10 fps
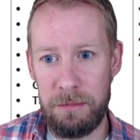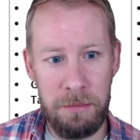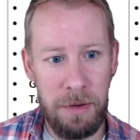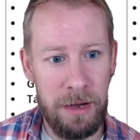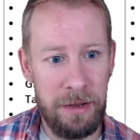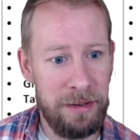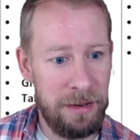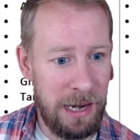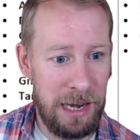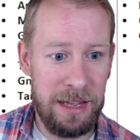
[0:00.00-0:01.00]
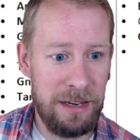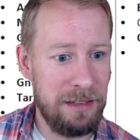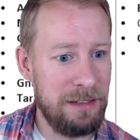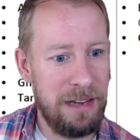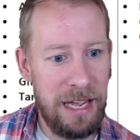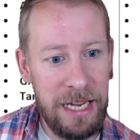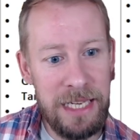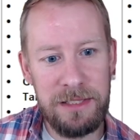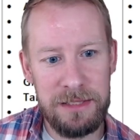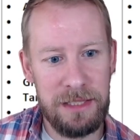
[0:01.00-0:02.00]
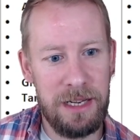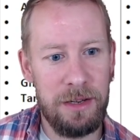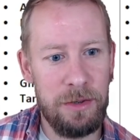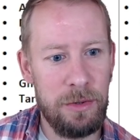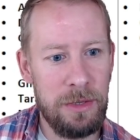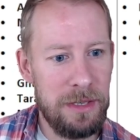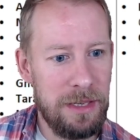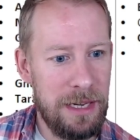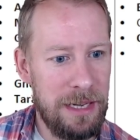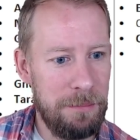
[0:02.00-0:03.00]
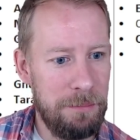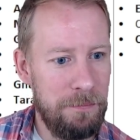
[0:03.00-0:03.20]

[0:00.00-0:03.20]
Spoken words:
my clan ages ago. That's